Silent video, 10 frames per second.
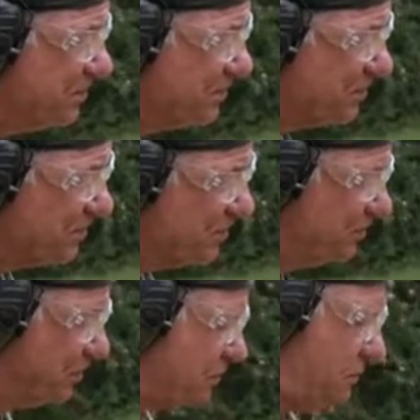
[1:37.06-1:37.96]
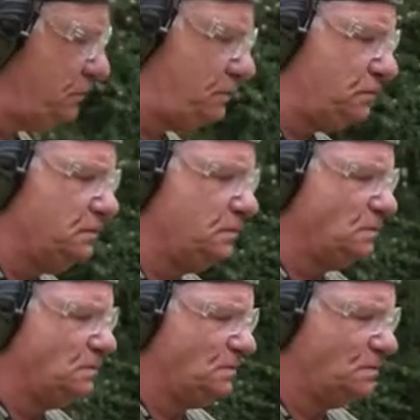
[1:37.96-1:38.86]

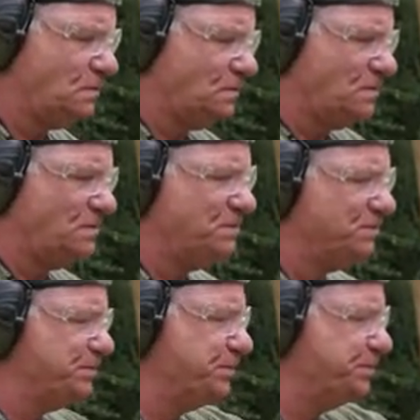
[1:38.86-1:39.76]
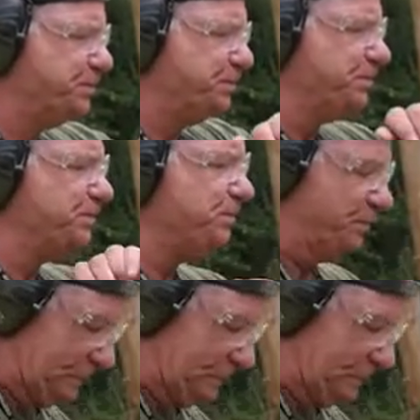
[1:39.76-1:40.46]
Nothing is said.